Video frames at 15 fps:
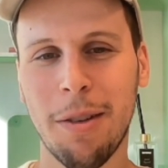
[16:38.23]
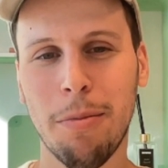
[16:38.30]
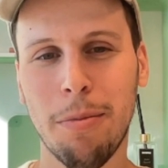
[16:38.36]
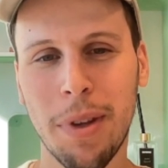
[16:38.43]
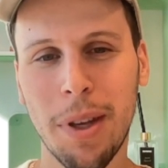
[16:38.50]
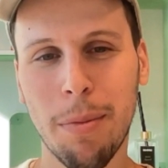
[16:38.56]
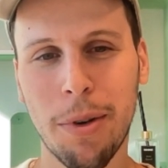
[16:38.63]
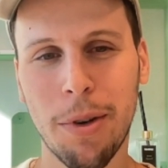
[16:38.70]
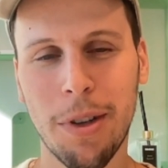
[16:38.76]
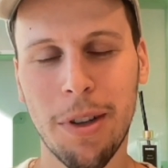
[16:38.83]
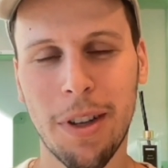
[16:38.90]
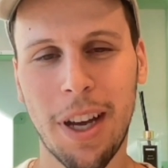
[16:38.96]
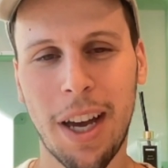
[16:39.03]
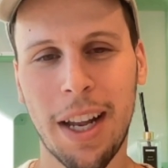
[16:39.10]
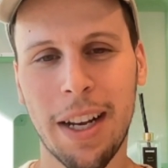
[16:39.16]

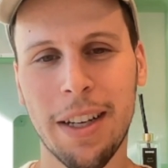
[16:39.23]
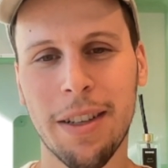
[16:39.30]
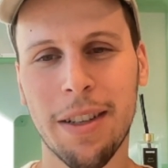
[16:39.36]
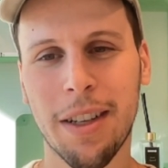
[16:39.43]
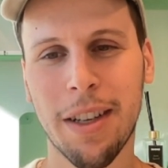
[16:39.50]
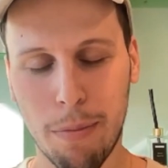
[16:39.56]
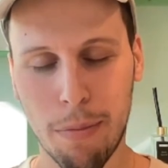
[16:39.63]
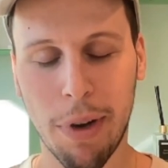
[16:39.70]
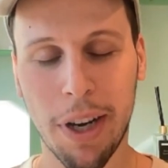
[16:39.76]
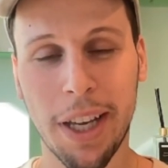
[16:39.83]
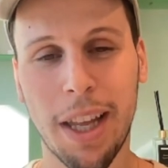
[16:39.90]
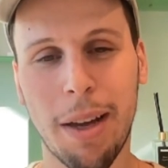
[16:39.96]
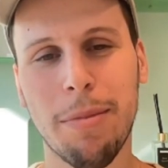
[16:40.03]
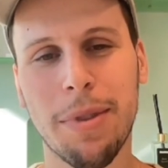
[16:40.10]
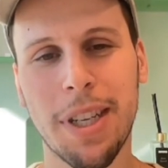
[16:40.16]
people and bring
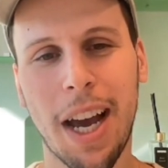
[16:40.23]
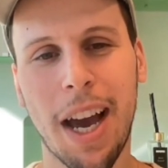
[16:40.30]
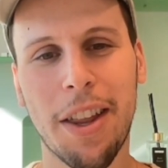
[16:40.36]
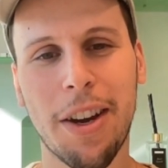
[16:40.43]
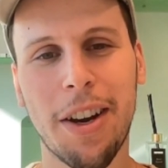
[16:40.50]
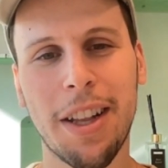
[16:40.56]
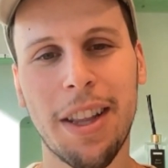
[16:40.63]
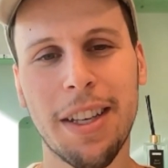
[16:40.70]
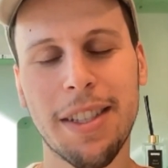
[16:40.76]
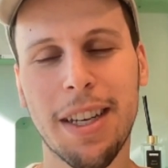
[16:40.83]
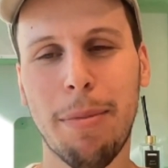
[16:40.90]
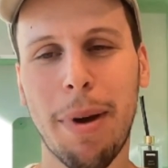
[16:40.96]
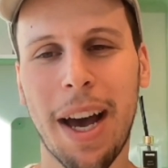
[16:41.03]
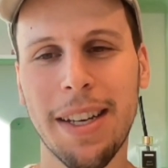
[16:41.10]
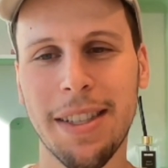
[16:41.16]
them together in this
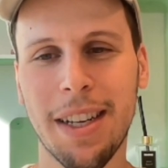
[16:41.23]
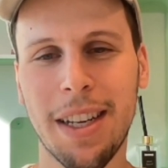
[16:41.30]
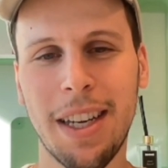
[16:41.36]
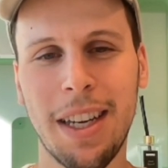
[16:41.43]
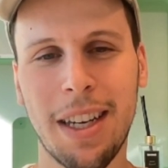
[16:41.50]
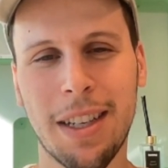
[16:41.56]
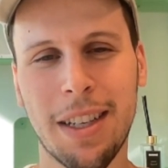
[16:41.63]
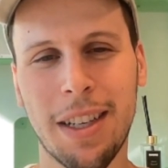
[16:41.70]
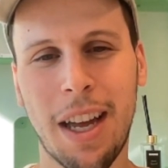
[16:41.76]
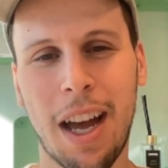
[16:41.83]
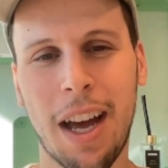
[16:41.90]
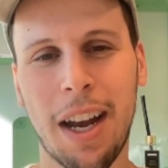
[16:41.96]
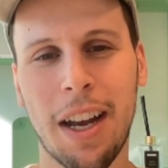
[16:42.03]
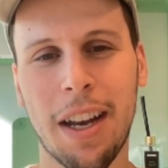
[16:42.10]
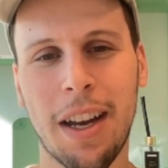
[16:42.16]
capacity.
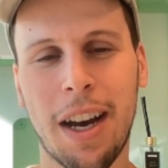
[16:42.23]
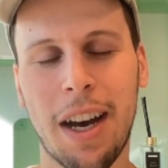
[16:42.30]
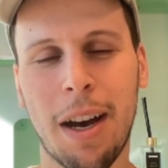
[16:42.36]
And